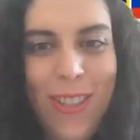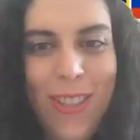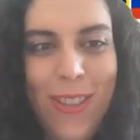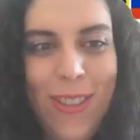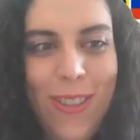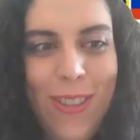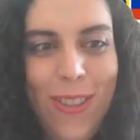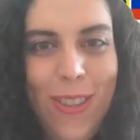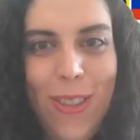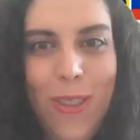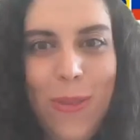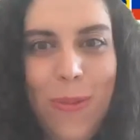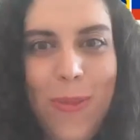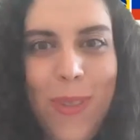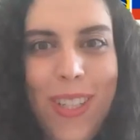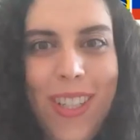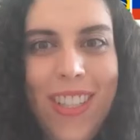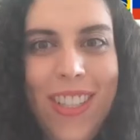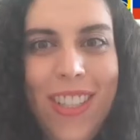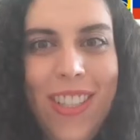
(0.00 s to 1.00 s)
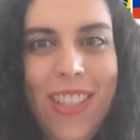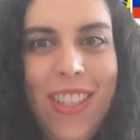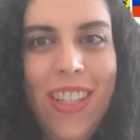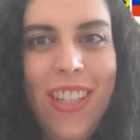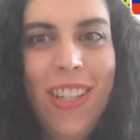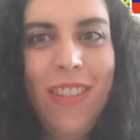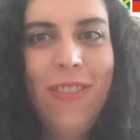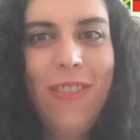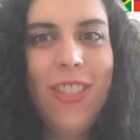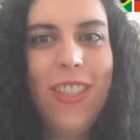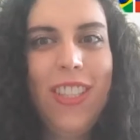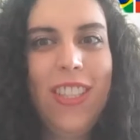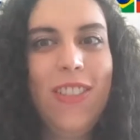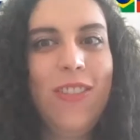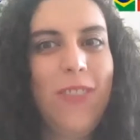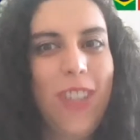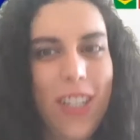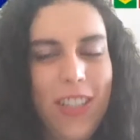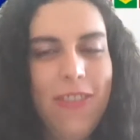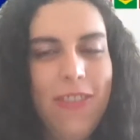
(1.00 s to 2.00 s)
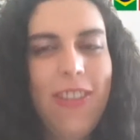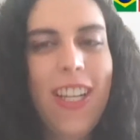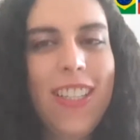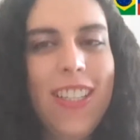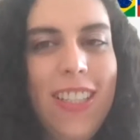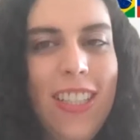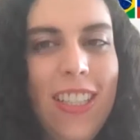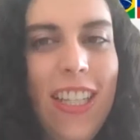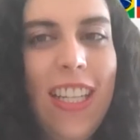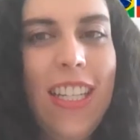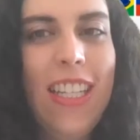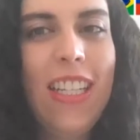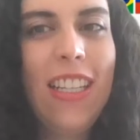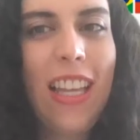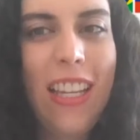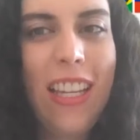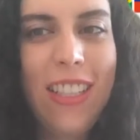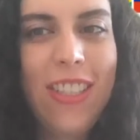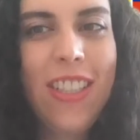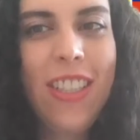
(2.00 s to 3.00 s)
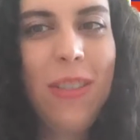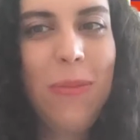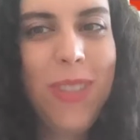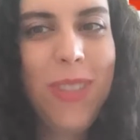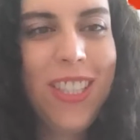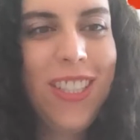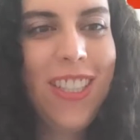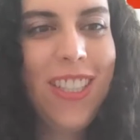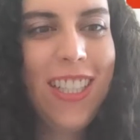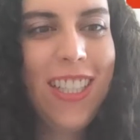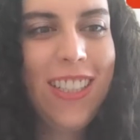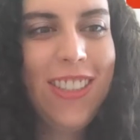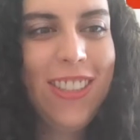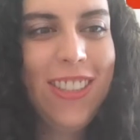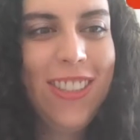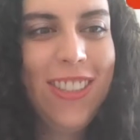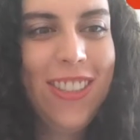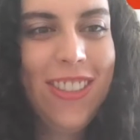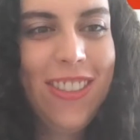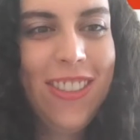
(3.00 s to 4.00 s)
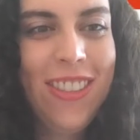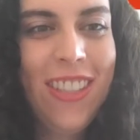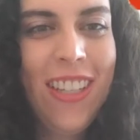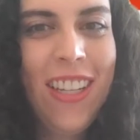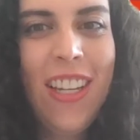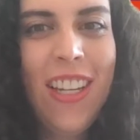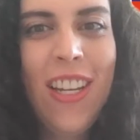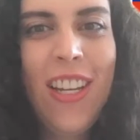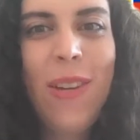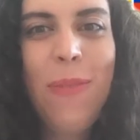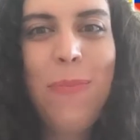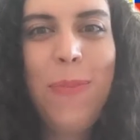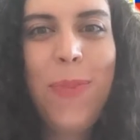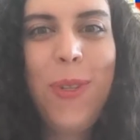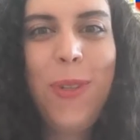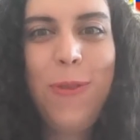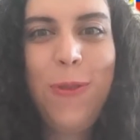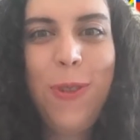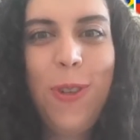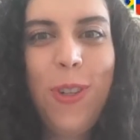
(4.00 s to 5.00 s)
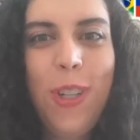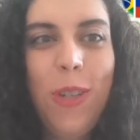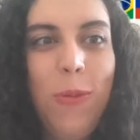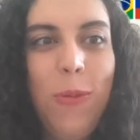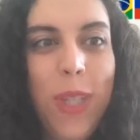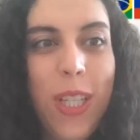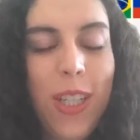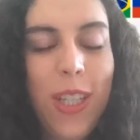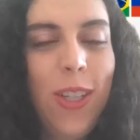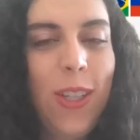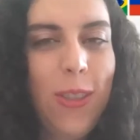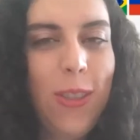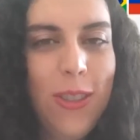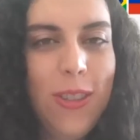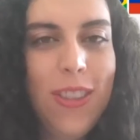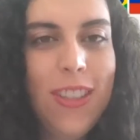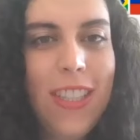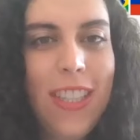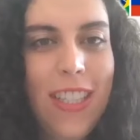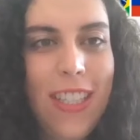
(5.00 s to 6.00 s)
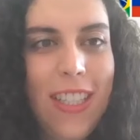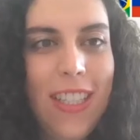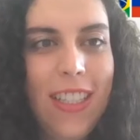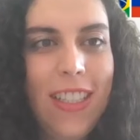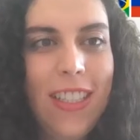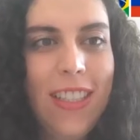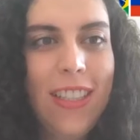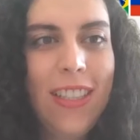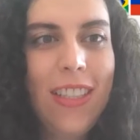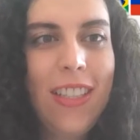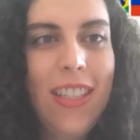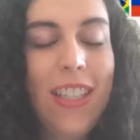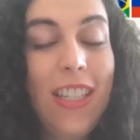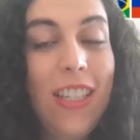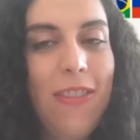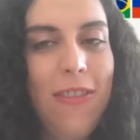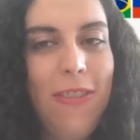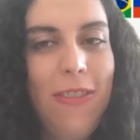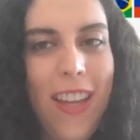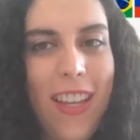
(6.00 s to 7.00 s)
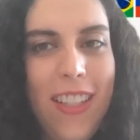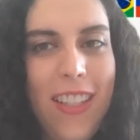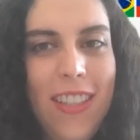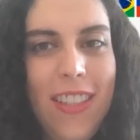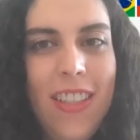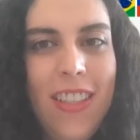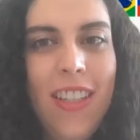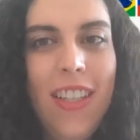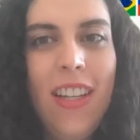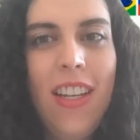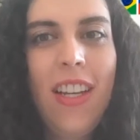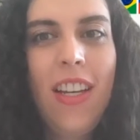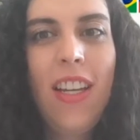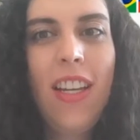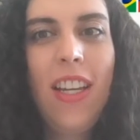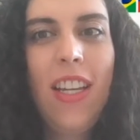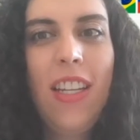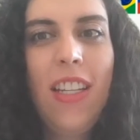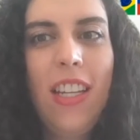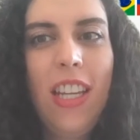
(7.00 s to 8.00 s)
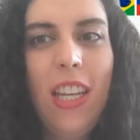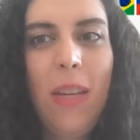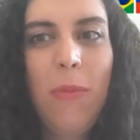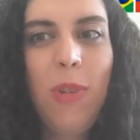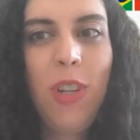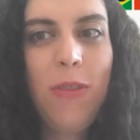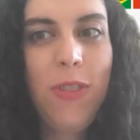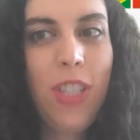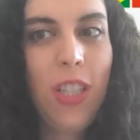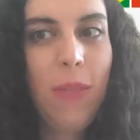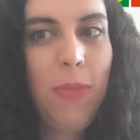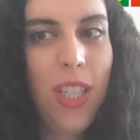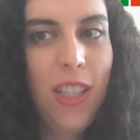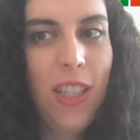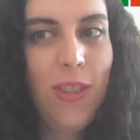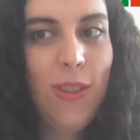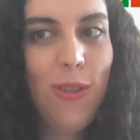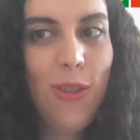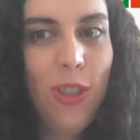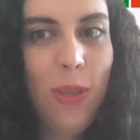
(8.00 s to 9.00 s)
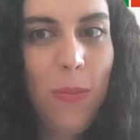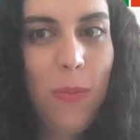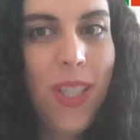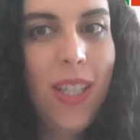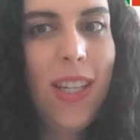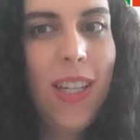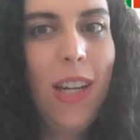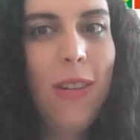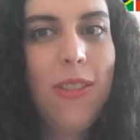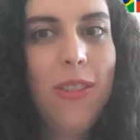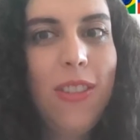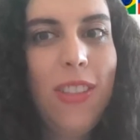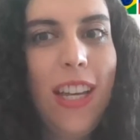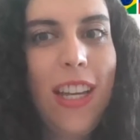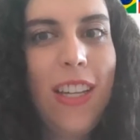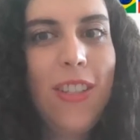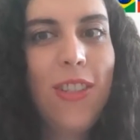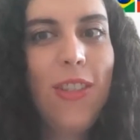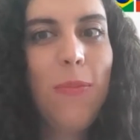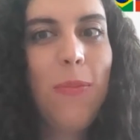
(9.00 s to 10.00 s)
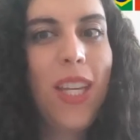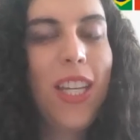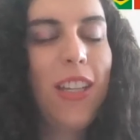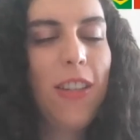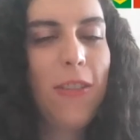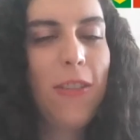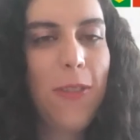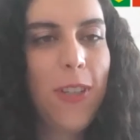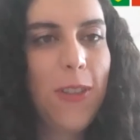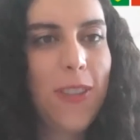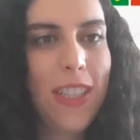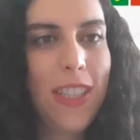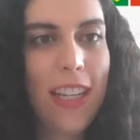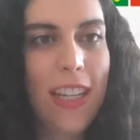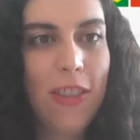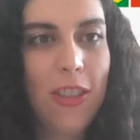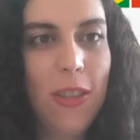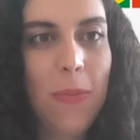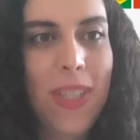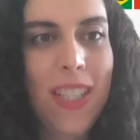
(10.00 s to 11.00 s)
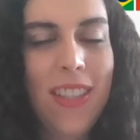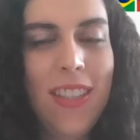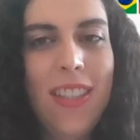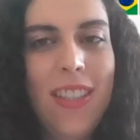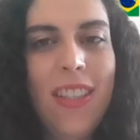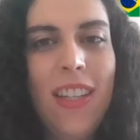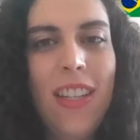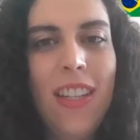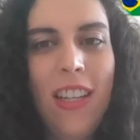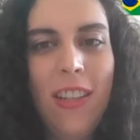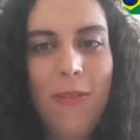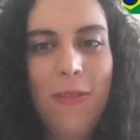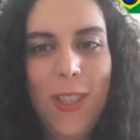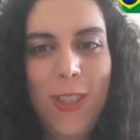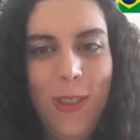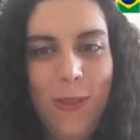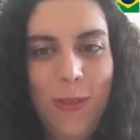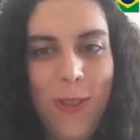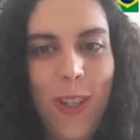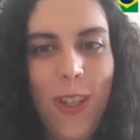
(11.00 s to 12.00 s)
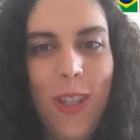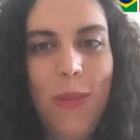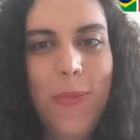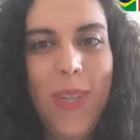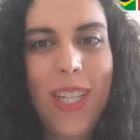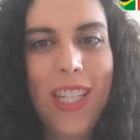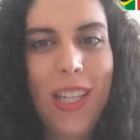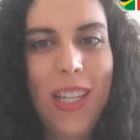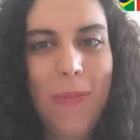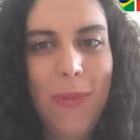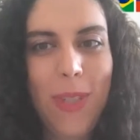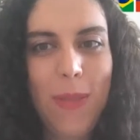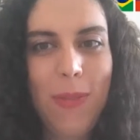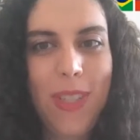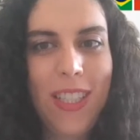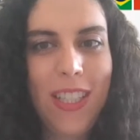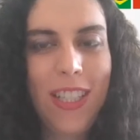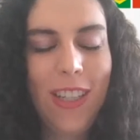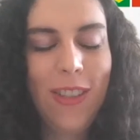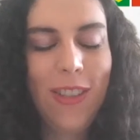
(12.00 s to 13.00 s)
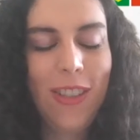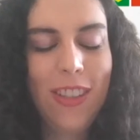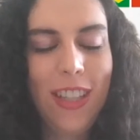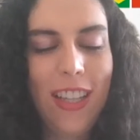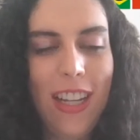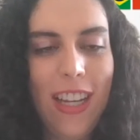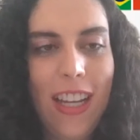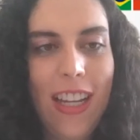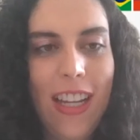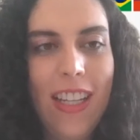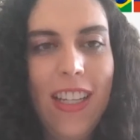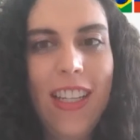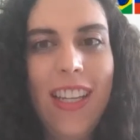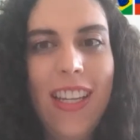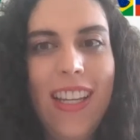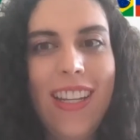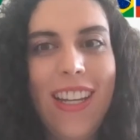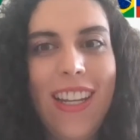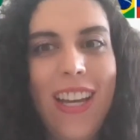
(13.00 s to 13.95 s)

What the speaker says: so much for this very fascinating lecture, Mr. Canuto. Before we close this event, in name of GEBRICS-USP, I would like to make a few announcements. First of all, my name is Priscilla Cottarelli, and